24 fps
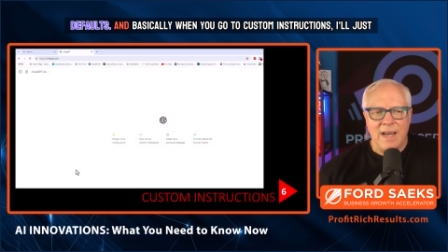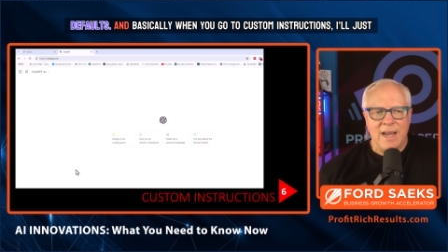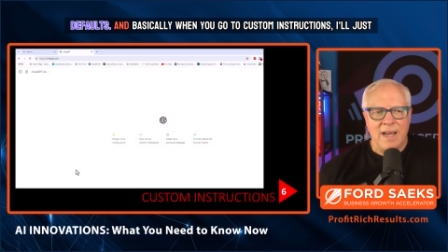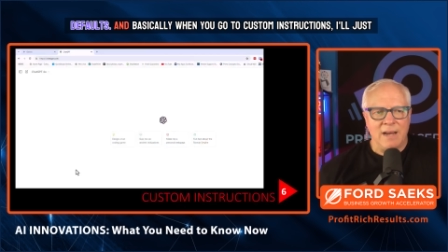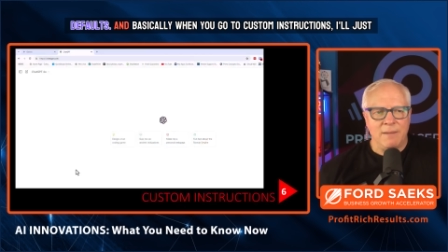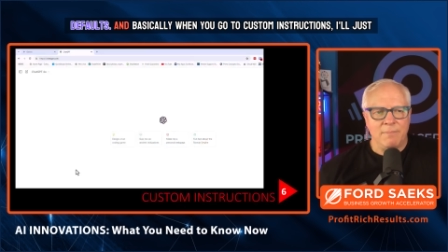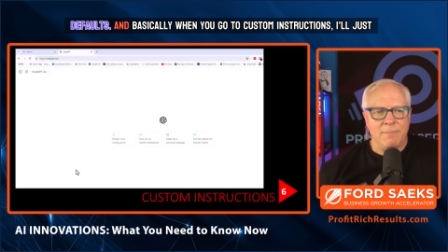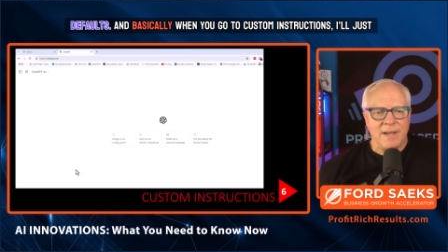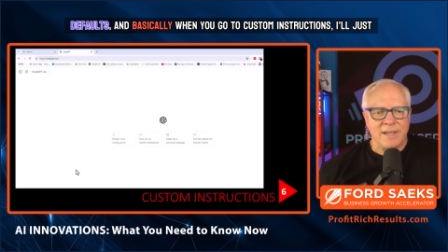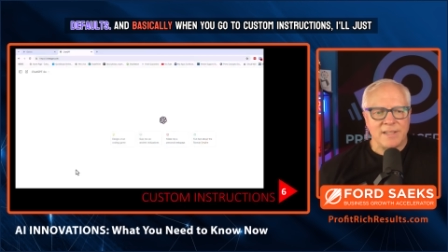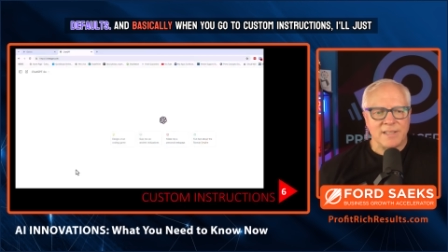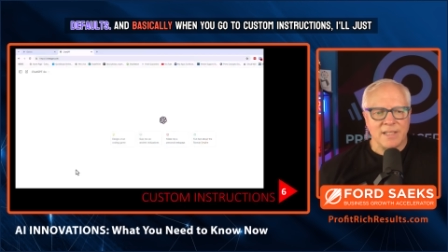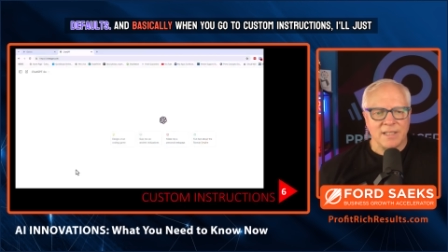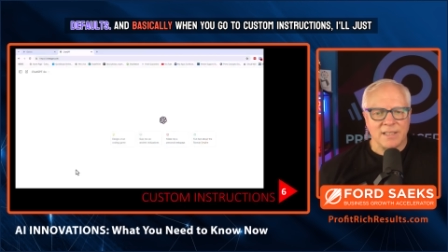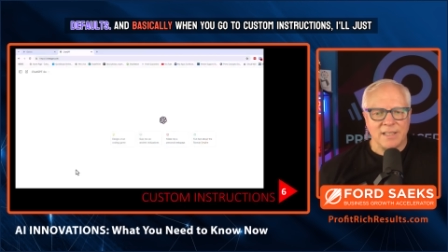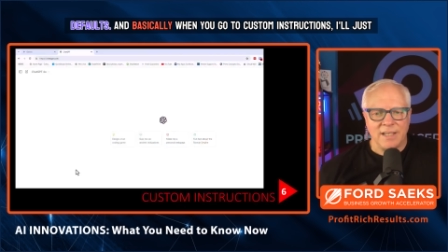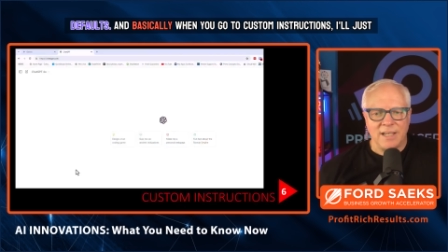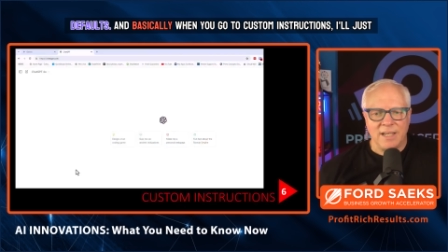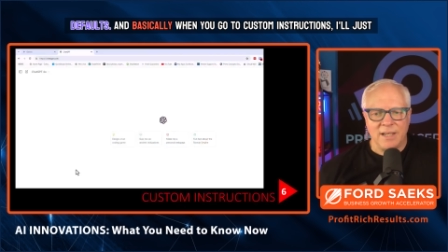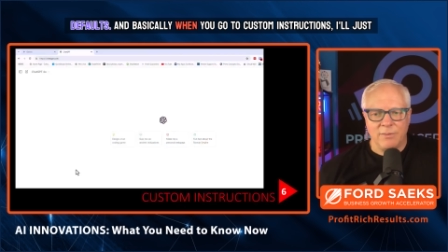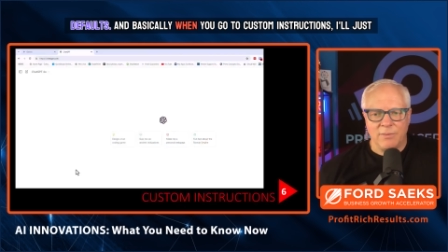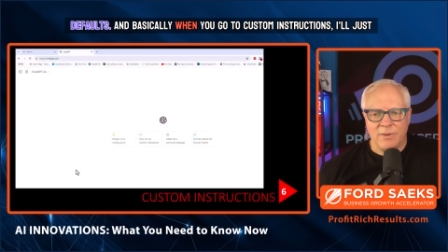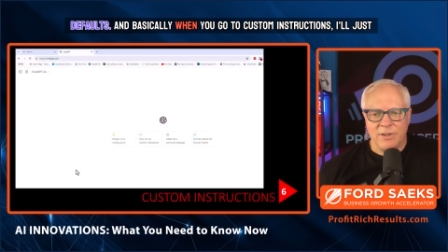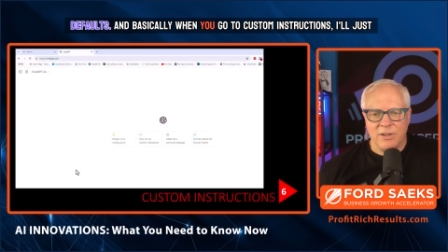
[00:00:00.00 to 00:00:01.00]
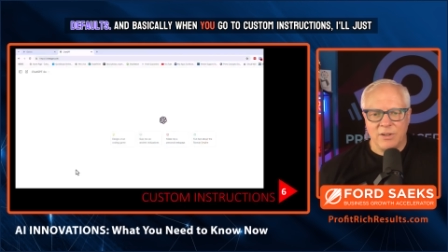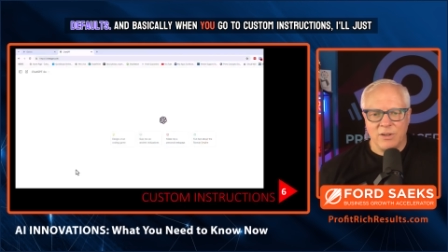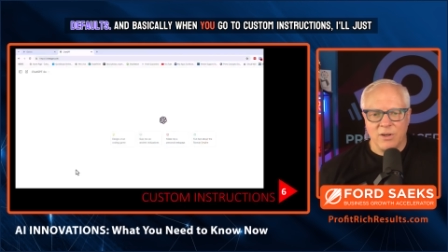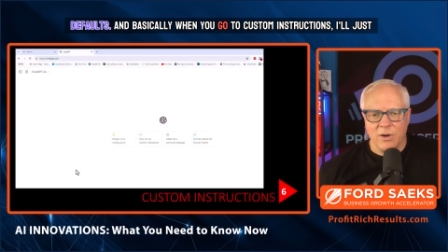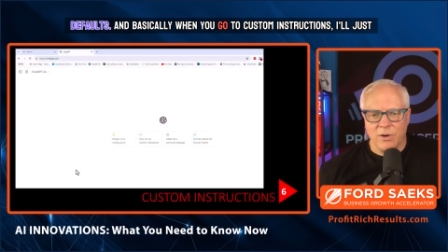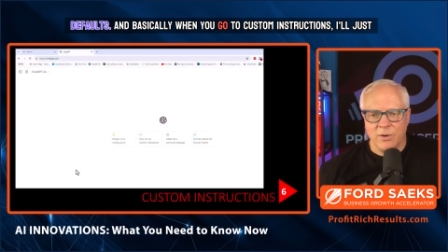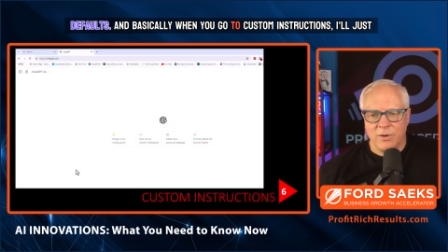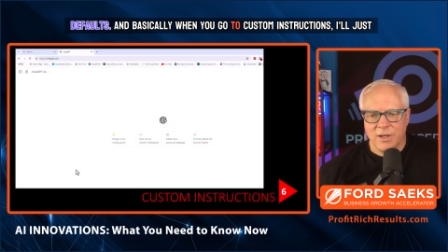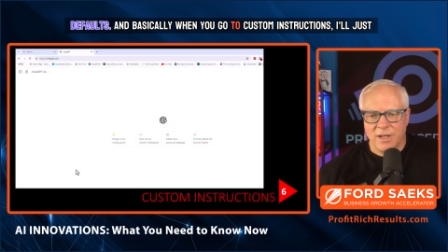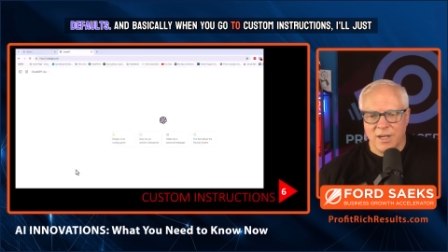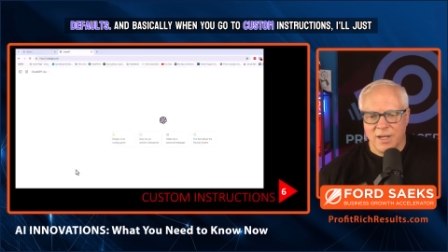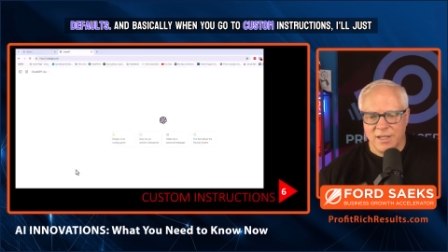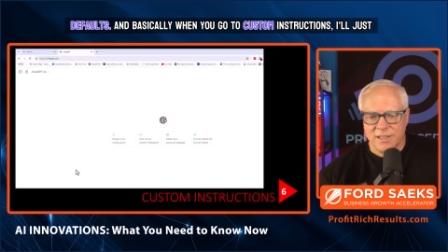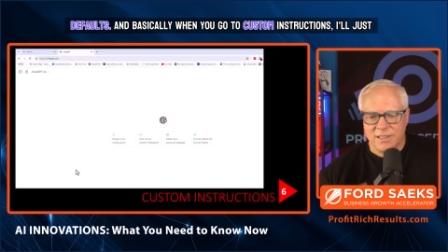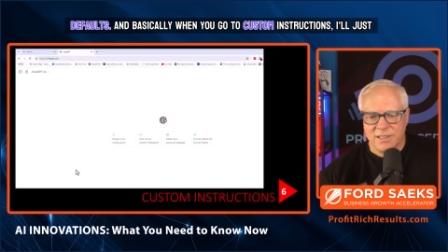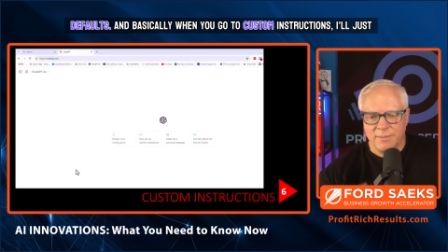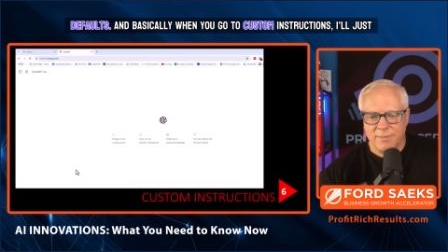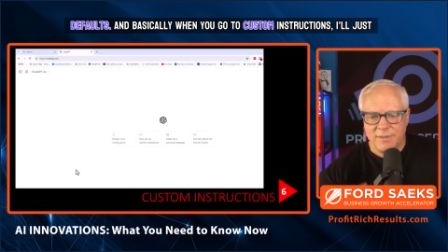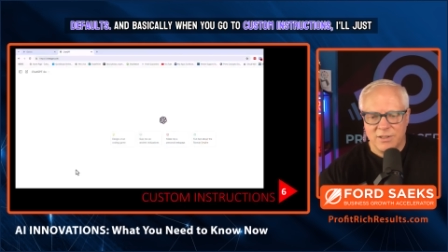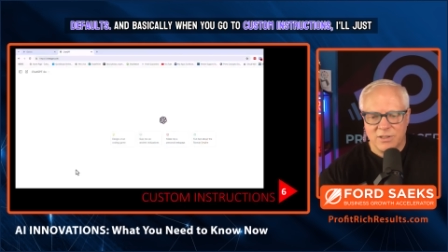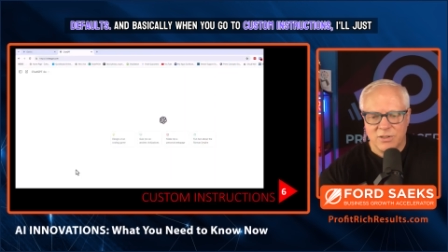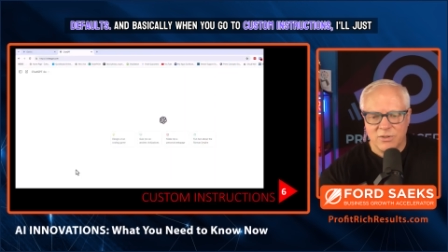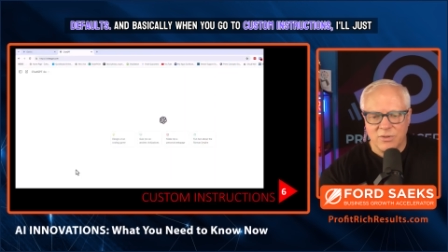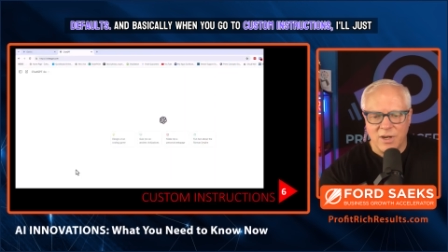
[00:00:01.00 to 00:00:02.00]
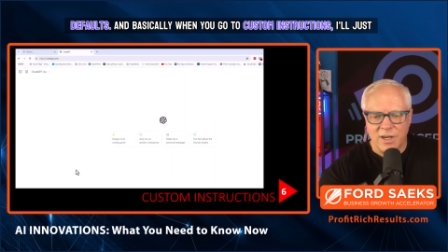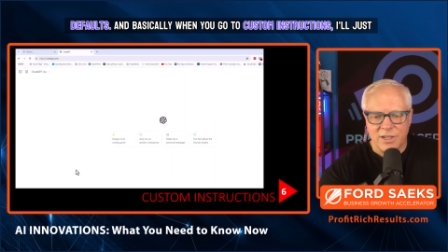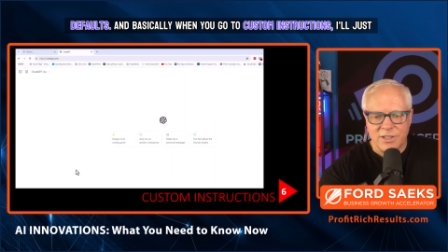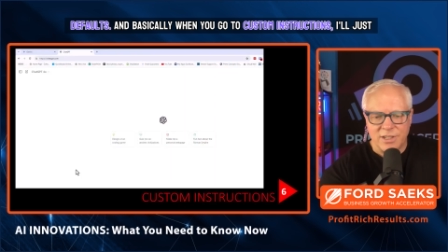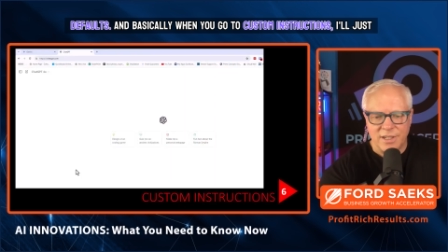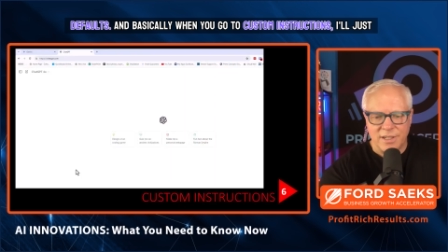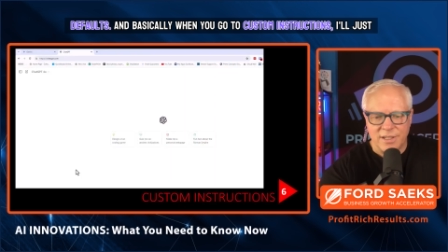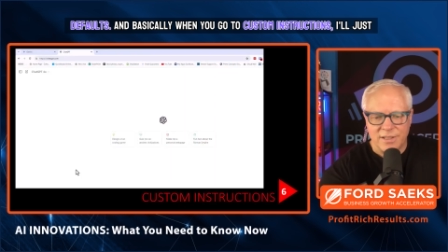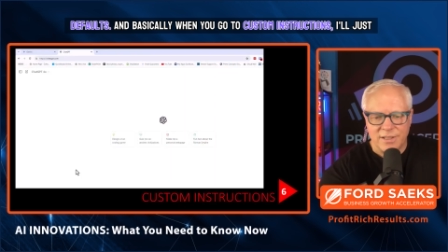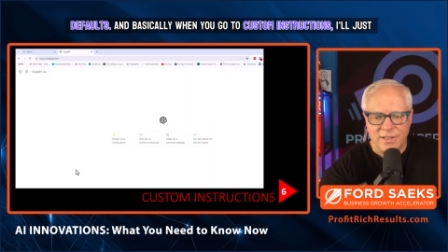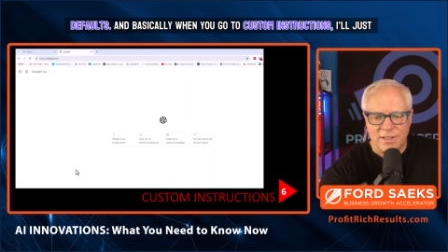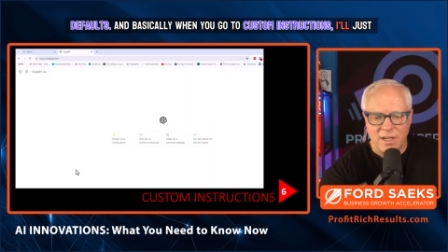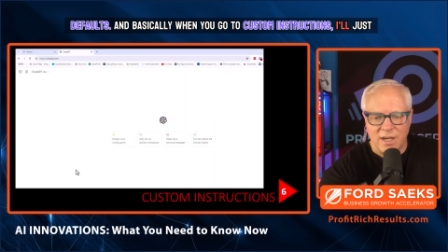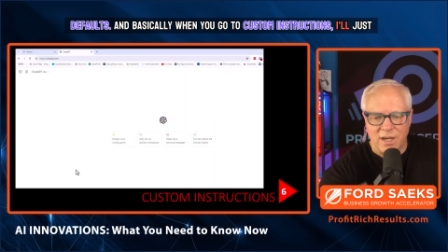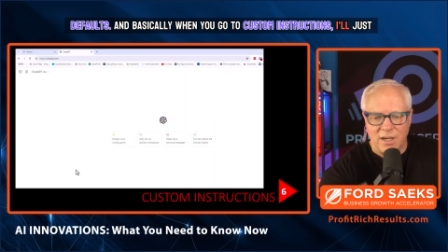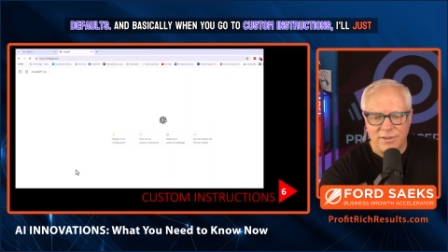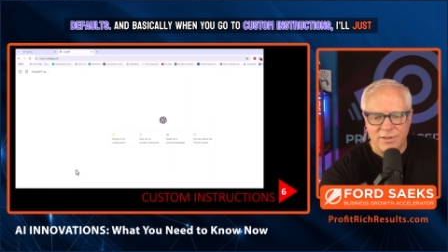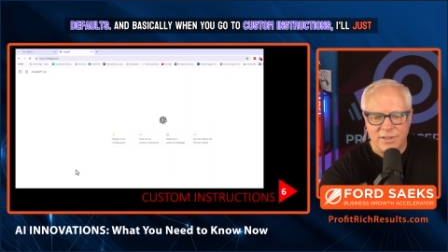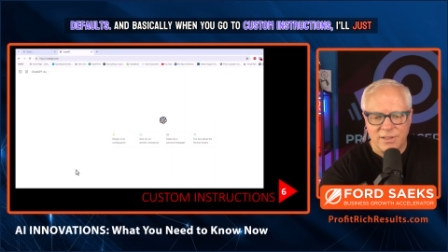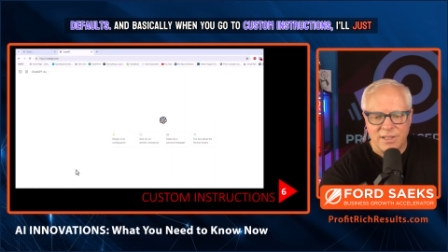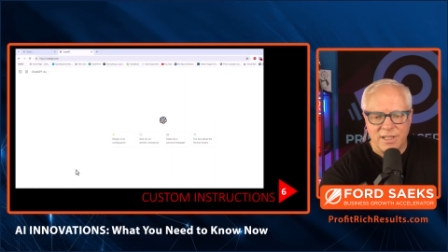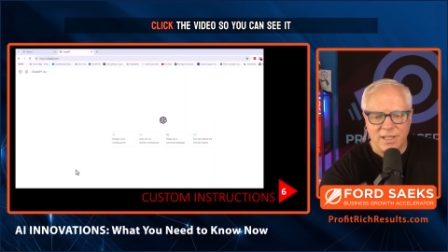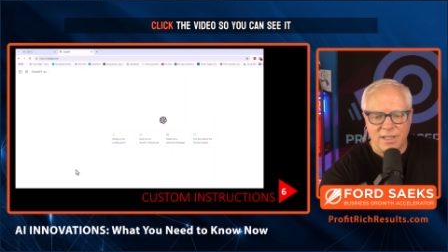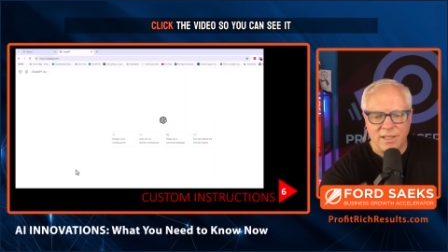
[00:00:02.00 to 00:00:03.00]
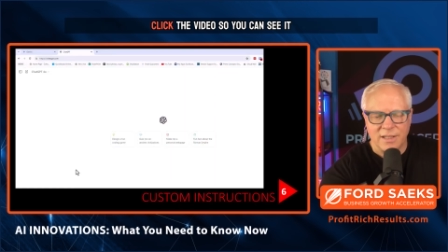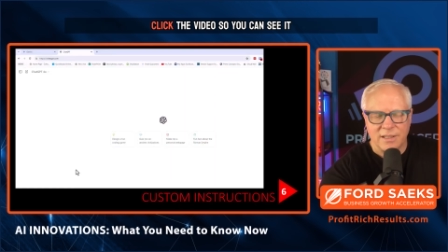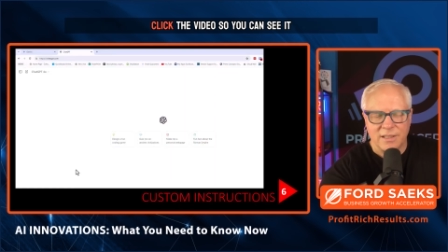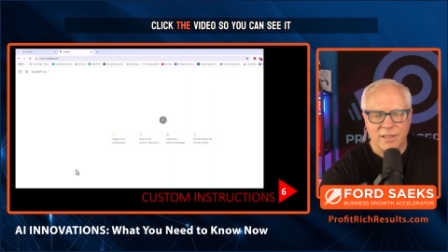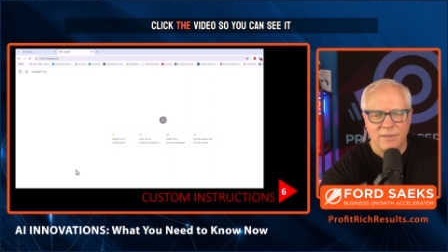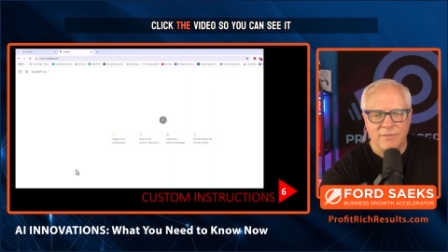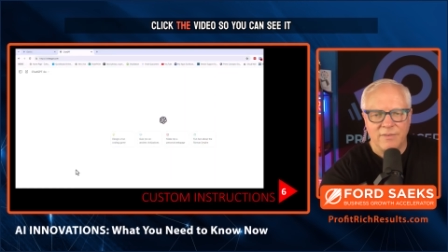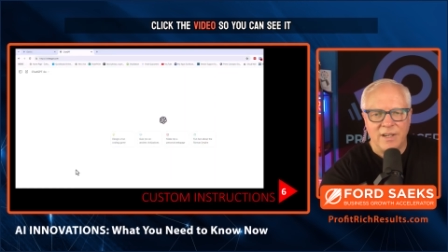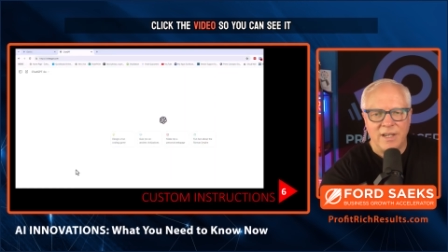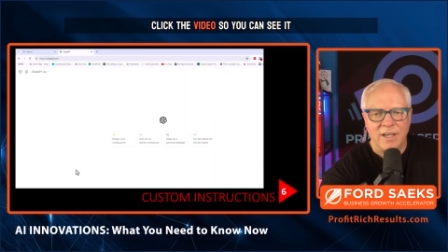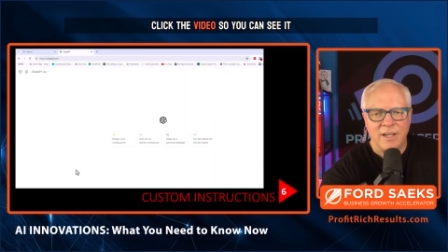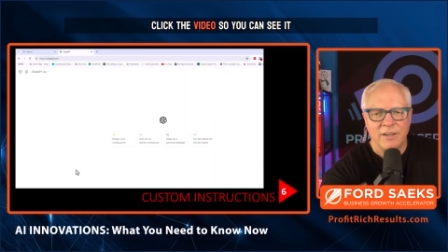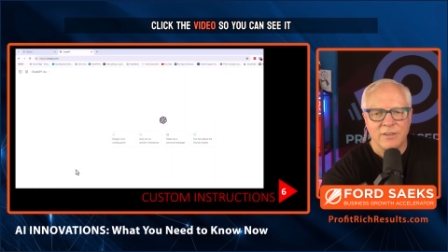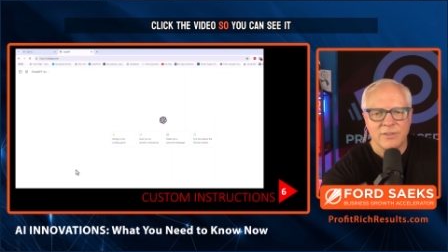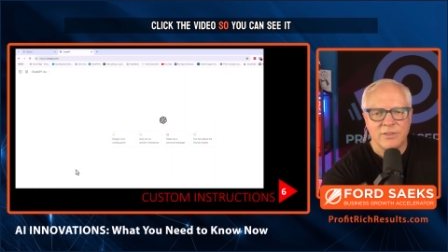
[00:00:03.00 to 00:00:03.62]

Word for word: And basically, when you go to custom instructions, I'll just click the video